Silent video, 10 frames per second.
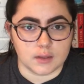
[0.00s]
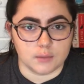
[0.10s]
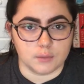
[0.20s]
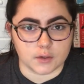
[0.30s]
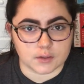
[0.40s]
the
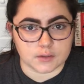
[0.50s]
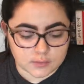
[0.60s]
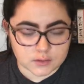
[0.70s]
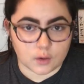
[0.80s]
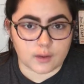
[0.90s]
book.
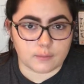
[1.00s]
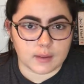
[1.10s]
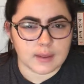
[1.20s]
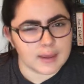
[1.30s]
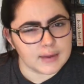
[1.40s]
So I'm
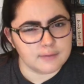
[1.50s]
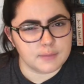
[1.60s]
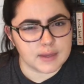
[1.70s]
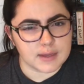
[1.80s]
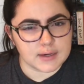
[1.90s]
kind of
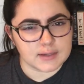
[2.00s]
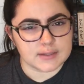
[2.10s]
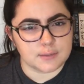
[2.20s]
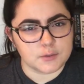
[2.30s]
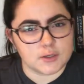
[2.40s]
making an
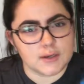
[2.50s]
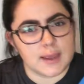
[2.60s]
exception,